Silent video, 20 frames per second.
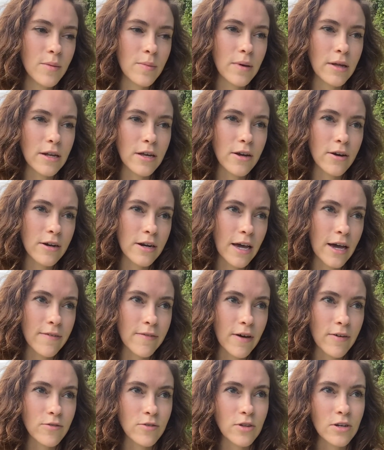at a year and a half
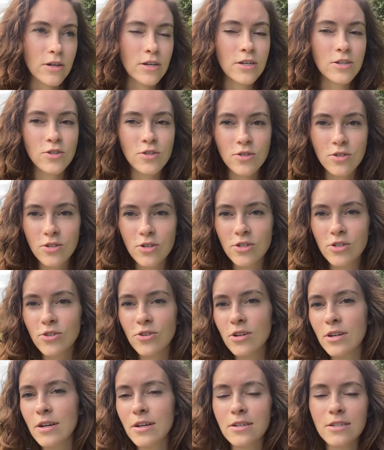after the initial
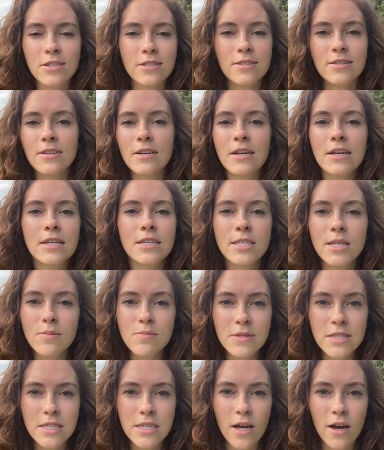surgery, and just some
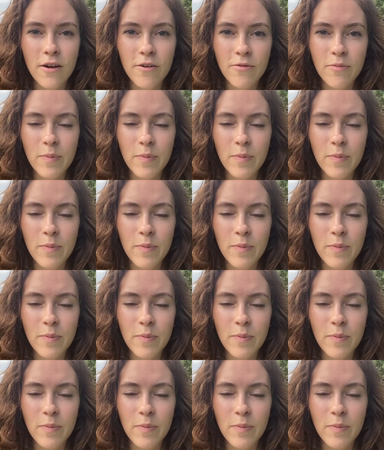stuff.